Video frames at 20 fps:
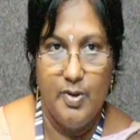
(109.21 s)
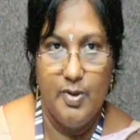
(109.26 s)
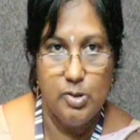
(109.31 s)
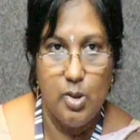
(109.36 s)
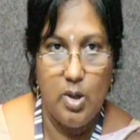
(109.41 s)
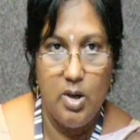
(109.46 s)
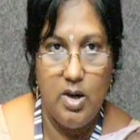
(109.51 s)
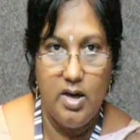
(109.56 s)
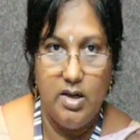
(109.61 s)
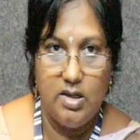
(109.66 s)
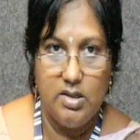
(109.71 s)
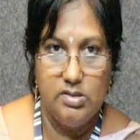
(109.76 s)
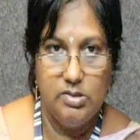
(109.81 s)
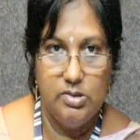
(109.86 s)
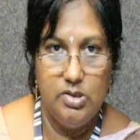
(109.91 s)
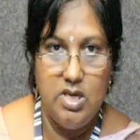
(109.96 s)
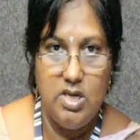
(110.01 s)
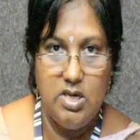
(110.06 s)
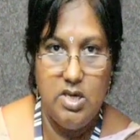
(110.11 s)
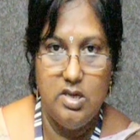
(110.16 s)
So let us
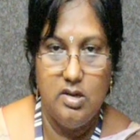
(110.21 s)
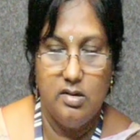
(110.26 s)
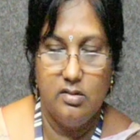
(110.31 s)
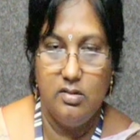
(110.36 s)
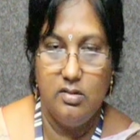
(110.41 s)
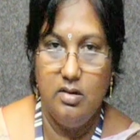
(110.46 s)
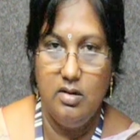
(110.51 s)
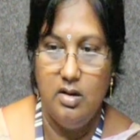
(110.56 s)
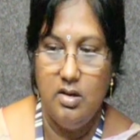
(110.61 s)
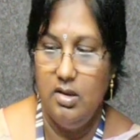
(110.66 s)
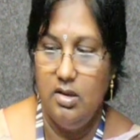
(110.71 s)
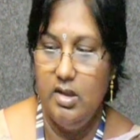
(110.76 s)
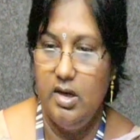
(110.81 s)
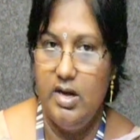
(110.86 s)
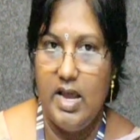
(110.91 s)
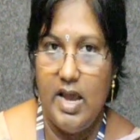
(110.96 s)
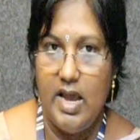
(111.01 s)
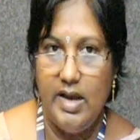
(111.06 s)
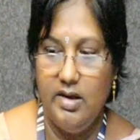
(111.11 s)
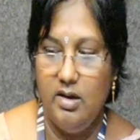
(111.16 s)
see here the
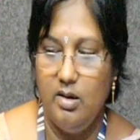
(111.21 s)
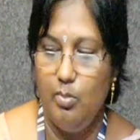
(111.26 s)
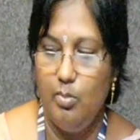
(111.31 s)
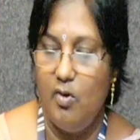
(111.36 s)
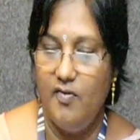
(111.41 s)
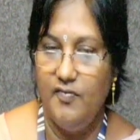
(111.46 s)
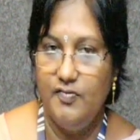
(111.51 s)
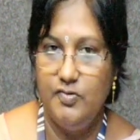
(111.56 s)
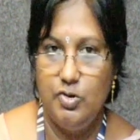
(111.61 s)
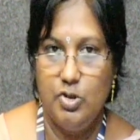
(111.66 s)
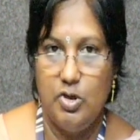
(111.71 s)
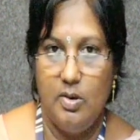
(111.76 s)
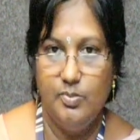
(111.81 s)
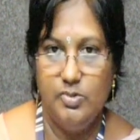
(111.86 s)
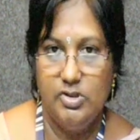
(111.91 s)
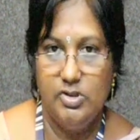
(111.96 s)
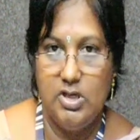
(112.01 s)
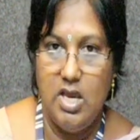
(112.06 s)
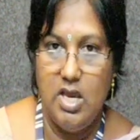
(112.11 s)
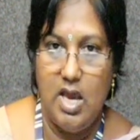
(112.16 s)
diagram of
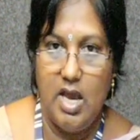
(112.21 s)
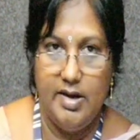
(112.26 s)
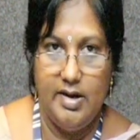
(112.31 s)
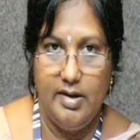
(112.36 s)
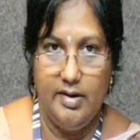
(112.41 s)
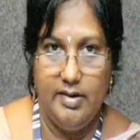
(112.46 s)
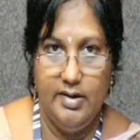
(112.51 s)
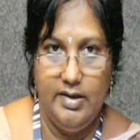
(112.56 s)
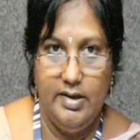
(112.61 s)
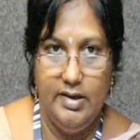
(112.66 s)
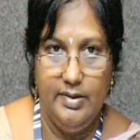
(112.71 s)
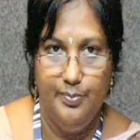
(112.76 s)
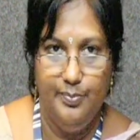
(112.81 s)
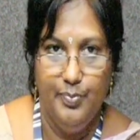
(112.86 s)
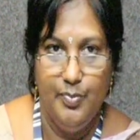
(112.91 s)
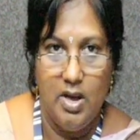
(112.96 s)
Chomsky hierarchy.